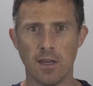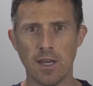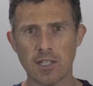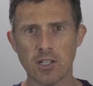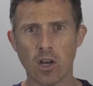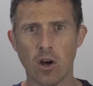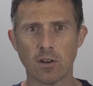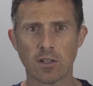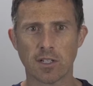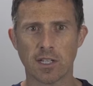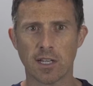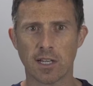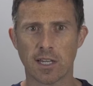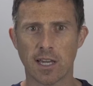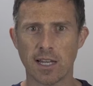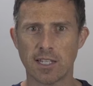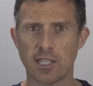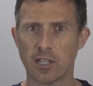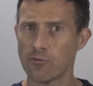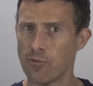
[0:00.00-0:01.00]
Is Honda
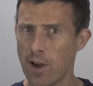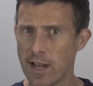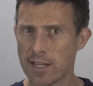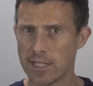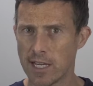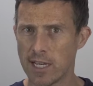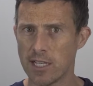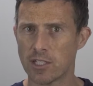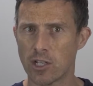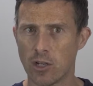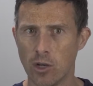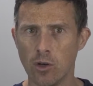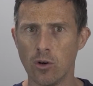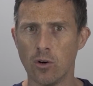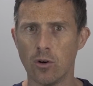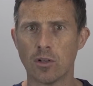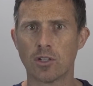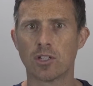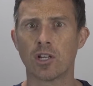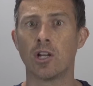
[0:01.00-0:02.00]
getting ready to
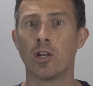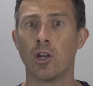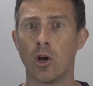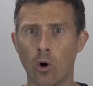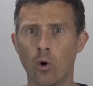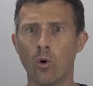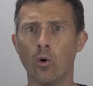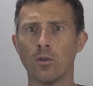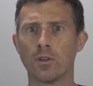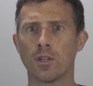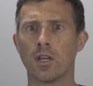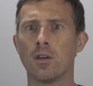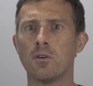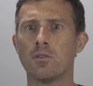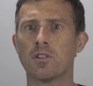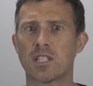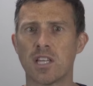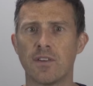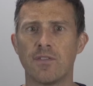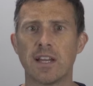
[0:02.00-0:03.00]
launch an
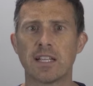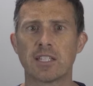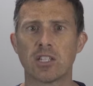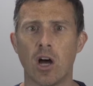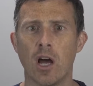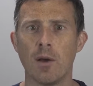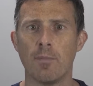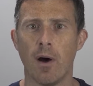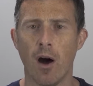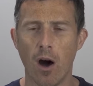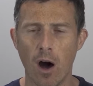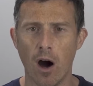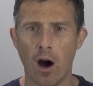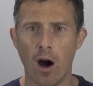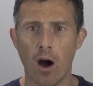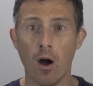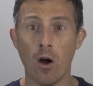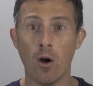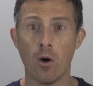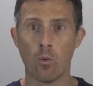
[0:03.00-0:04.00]
all-new Civic Type
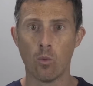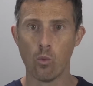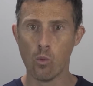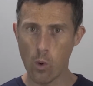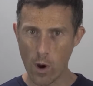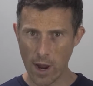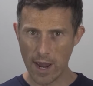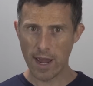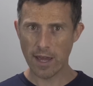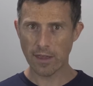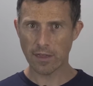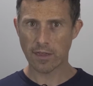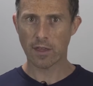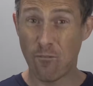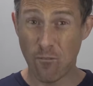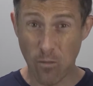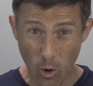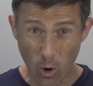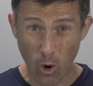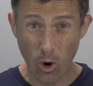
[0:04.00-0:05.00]
R with
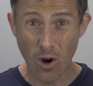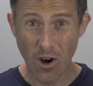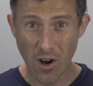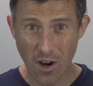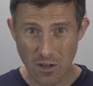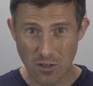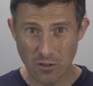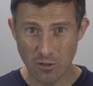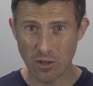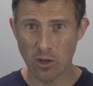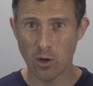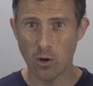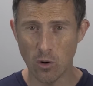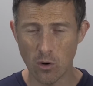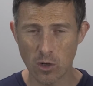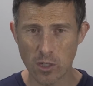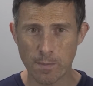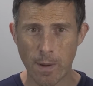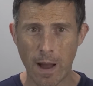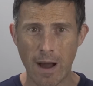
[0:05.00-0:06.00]
400
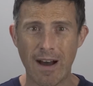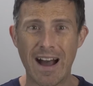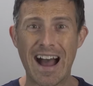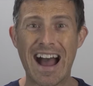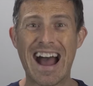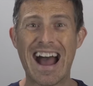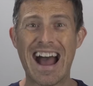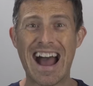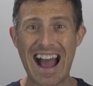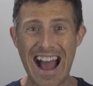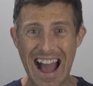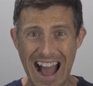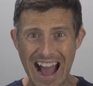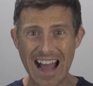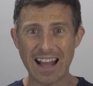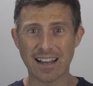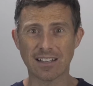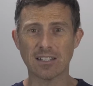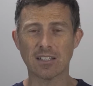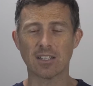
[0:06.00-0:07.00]
horsepower
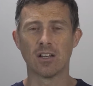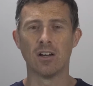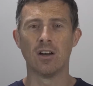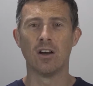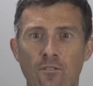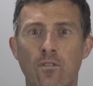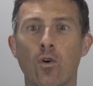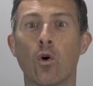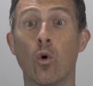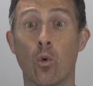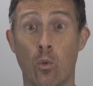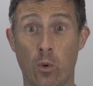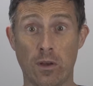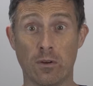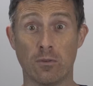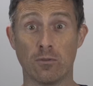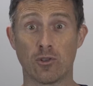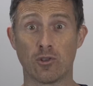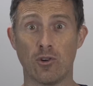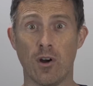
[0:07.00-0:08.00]
and four-wheel